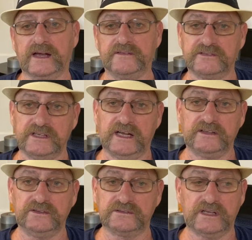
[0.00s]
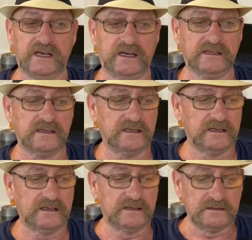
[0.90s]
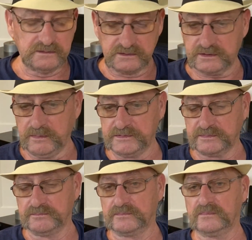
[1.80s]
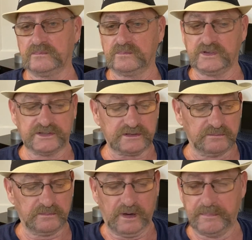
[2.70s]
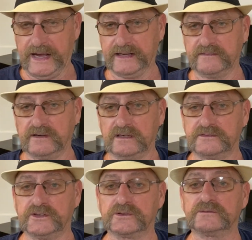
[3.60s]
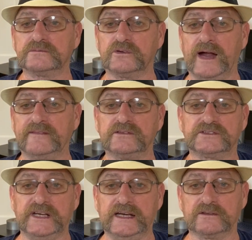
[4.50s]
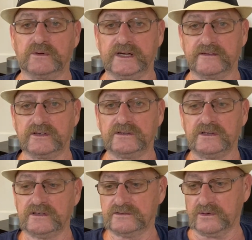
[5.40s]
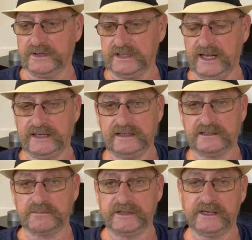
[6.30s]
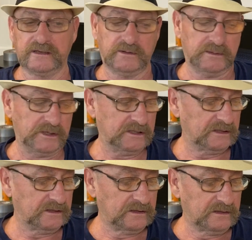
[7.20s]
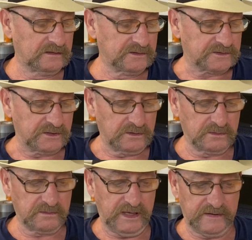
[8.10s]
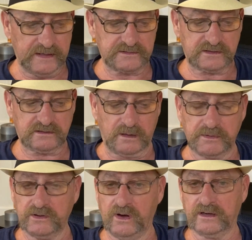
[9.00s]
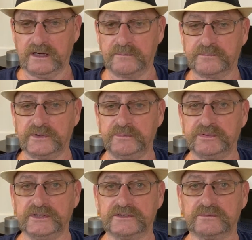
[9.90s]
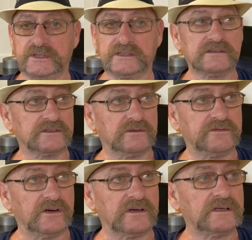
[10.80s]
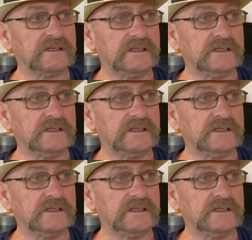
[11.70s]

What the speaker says: I've seen how to use that. Get a bag of dirt, gravel, sand, whatever, so I can add it into my diorama. So yeah, that's coming along, and I'm pretty pleased with it so far.